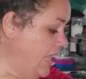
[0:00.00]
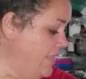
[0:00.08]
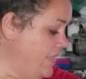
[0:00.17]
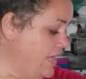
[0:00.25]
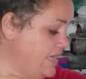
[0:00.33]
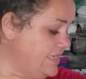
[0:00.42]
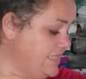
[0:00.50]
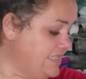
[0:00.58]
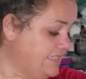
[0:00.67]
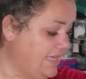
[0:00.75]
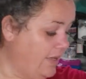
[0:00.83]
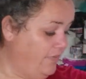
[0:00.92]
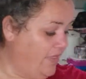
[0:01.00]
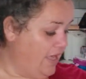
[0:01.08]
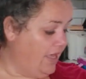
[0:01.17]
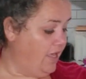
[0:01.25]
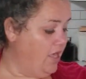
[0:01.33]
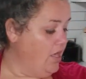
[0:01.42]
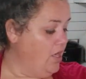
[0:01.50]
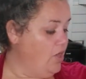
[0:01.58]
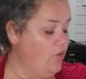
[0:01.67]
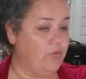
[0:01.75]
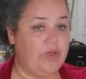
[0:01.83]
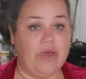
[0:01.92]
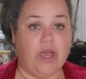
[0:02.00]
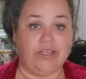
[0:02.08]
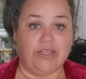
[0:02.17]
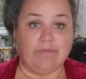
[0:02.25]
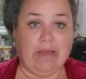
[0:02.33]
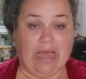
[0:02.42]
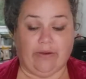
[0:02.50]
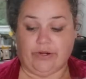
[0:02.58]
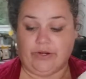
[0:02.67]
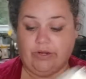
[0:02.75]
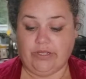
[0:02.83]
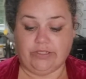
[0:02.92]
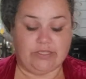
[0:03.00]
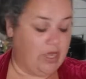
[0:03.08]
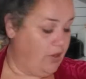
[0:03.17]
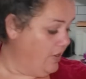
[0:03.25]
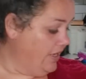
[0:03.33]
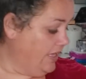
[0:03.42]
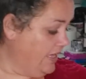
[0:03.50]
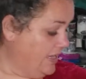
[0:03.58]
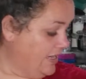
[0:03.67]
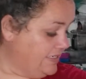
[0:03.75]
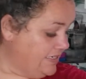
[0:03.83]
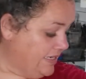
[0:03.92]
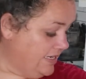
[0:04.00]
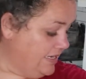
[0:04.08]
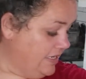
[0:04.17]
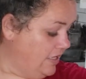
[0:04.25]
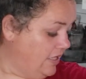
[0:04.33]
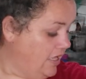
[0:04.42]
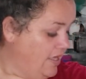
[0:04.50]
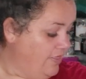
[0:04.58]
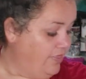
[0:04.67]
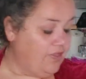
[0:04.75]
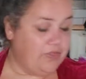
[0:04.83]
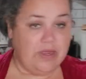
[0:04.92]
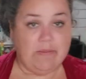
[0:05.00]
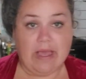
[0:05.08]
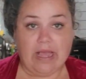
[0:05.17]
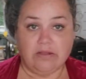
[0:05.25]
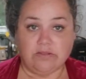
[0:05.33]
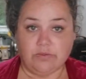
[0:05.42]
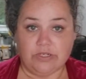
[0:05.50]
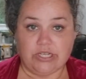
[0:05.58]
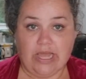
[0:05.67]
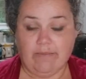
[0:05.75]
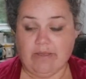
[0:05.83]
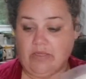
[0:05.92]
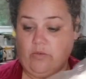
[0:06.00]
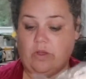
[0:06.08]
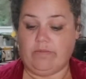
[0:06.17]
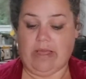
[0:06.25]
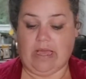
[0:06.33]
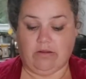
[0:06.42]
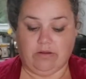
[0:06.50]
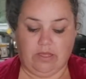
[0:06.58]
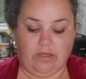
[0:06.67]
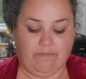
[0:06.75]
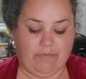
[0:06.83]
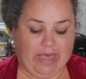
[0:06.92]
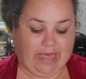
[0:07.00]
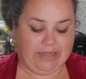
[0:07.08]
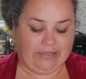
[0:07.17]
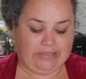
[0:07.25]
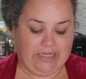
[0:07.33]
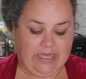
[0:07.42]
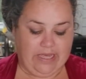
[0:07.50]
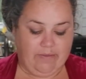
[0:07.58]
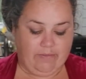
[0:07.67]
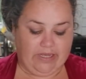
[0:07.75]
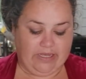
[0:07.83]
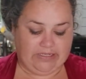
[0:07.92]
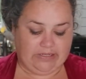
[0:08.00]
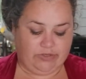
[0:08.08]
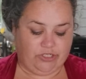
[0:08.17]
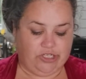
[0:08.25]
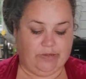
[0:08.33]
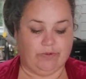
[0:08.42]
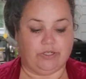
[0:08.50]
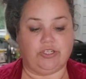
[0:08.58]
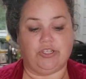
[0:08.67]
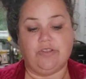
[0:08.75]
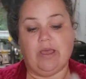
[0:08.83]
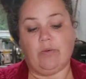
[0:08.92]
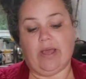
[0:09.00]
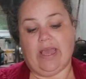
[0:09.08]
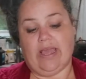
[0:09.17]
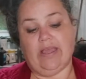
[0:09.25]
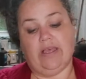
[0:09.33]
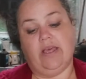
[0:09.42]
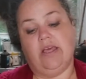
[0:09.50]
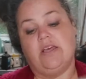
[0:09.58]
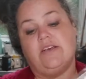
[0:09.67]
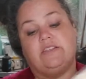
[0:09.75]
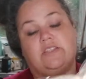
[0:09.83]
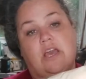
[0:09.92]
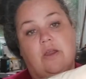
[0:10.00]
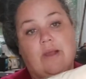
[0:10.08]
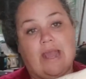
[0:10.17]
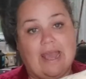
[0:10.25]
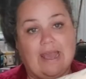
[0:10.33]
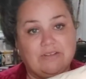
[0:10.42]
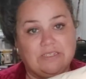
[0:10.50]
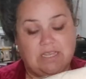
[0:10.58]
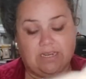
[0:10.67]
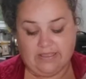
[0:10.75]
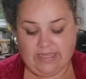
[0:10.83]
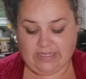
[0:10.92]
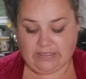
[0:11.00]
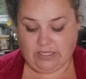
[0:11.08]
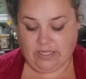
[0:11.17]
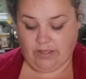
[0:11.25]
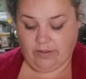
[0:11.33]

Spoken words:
And then I did the same thing with onion powder. So again, I did the 3 pounds, which came in the 1 pound bags, because it was cheaper to do that way. So I have a ton of this,